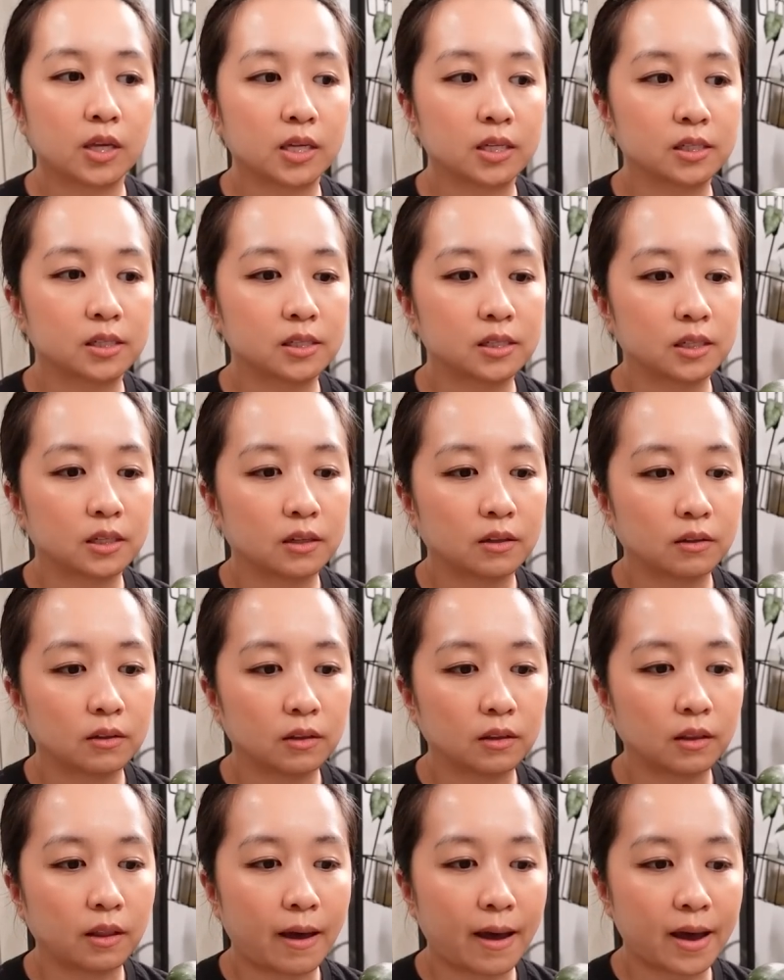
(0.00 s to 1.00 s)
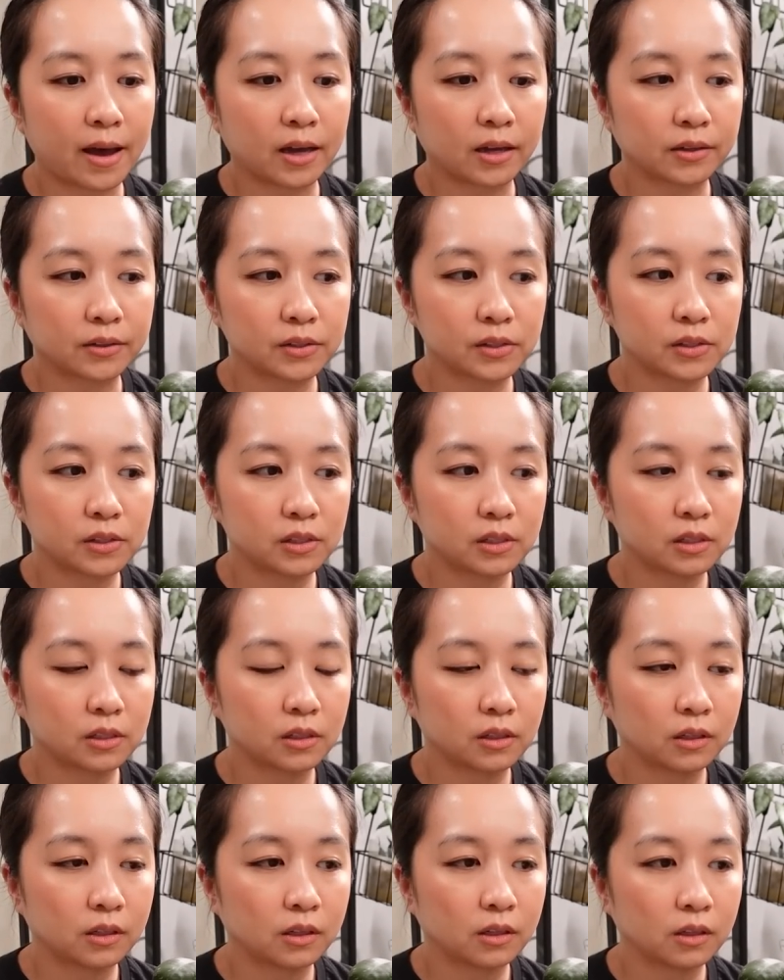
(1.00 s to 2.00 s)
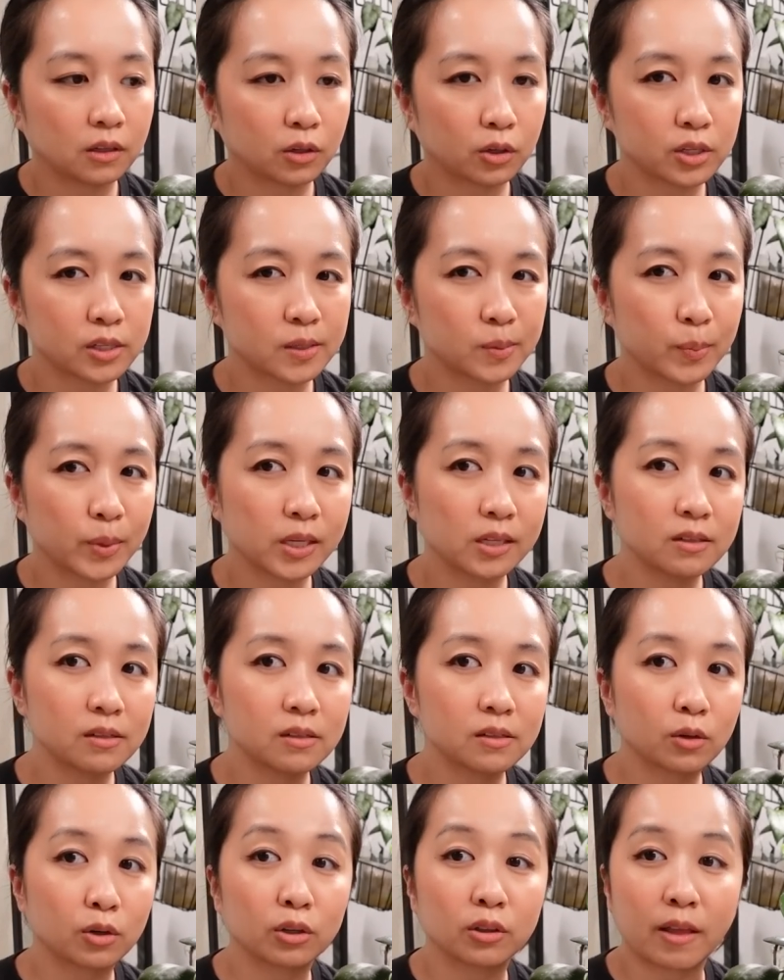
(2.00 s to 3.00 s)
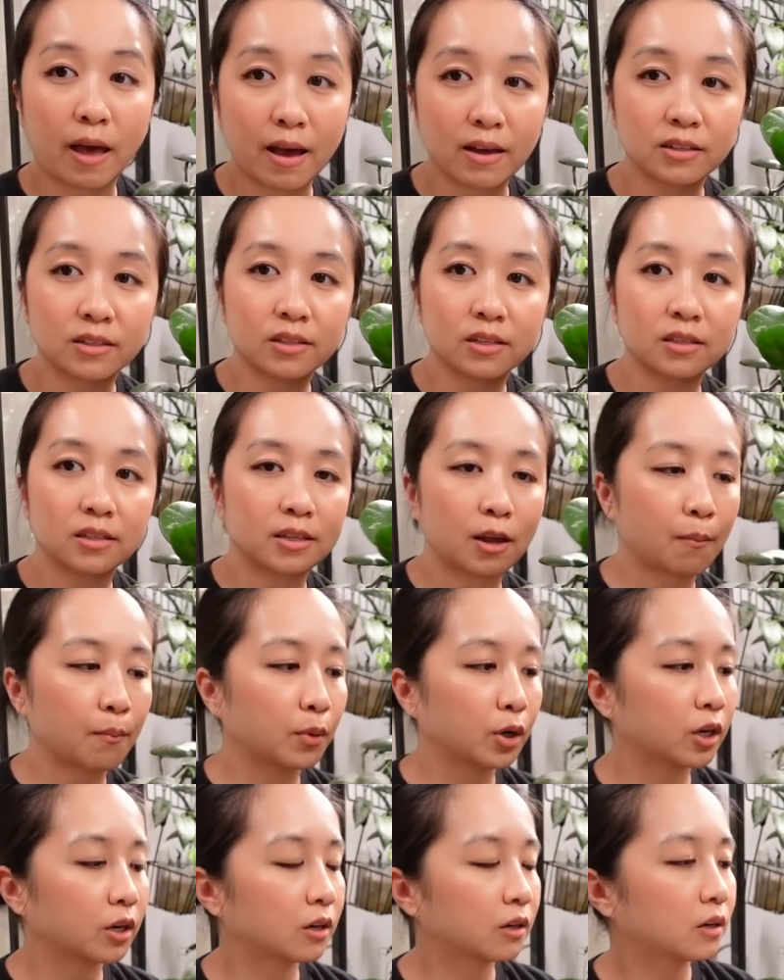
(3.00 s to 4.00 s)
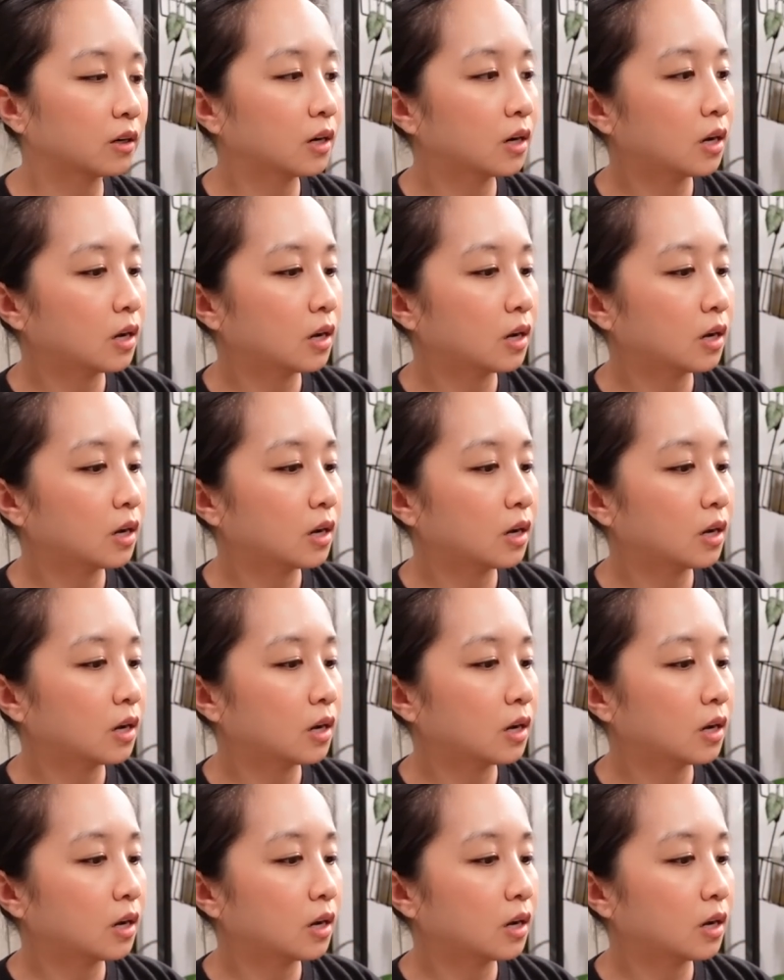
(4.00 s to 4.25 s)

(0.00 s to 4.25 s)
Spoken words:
this last Christmas or last December.